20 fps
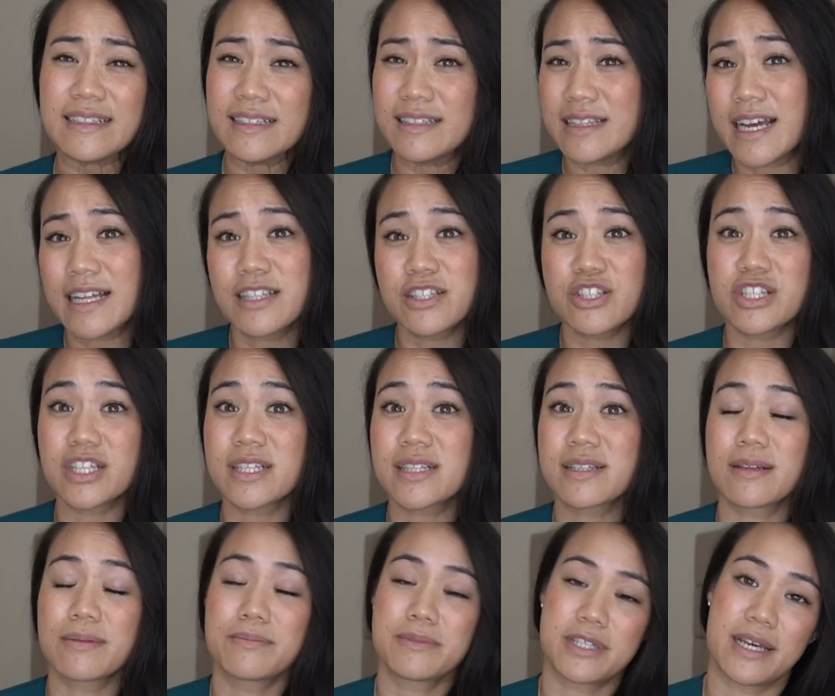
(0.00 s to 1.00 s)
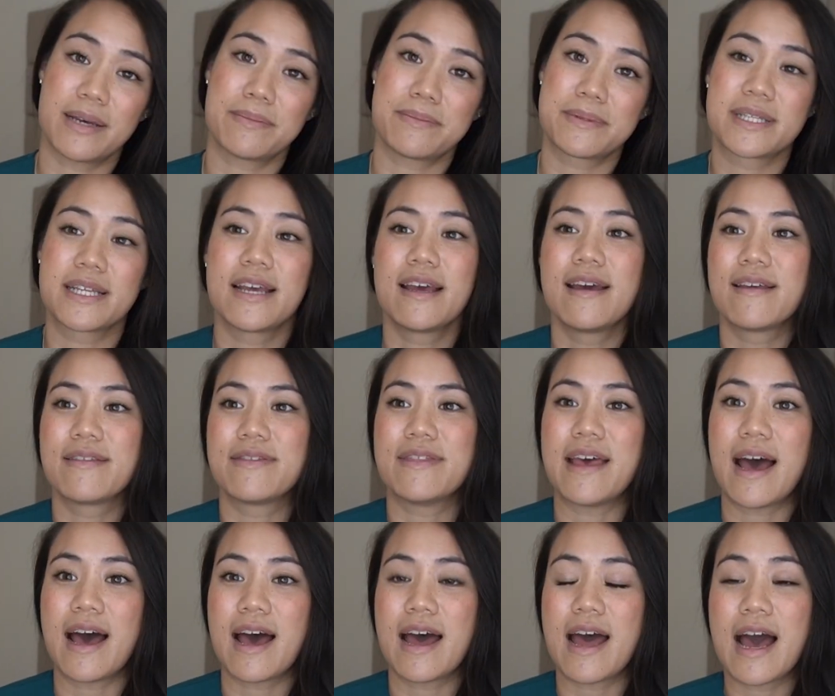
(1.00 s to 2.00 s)
that's just some tips
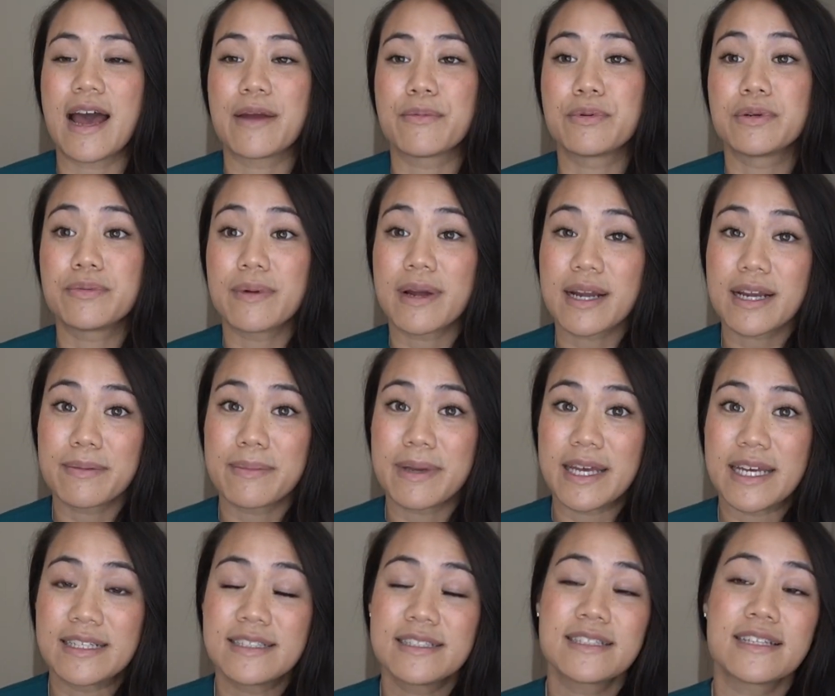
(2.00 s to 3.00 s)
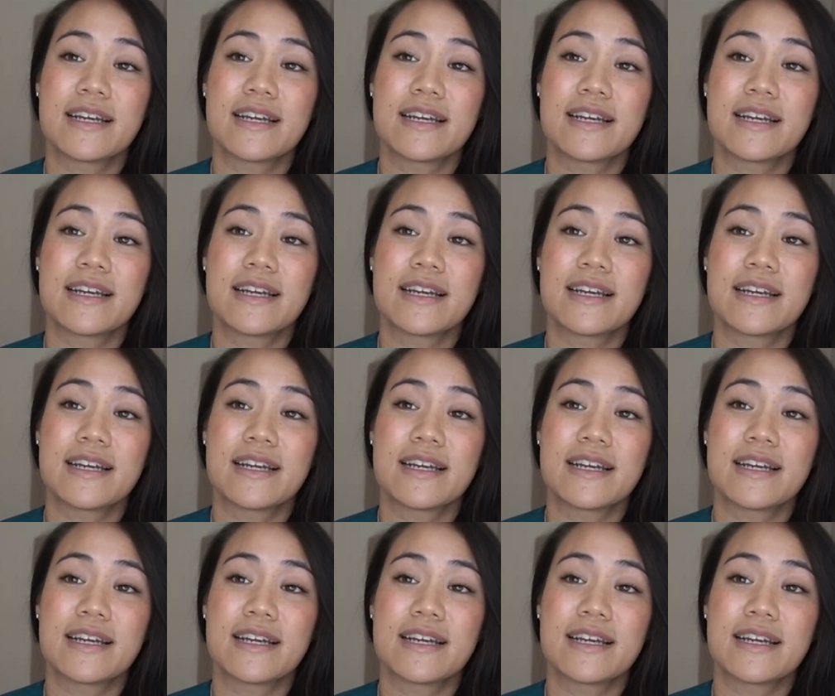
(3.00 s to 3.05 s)
that I would recommend.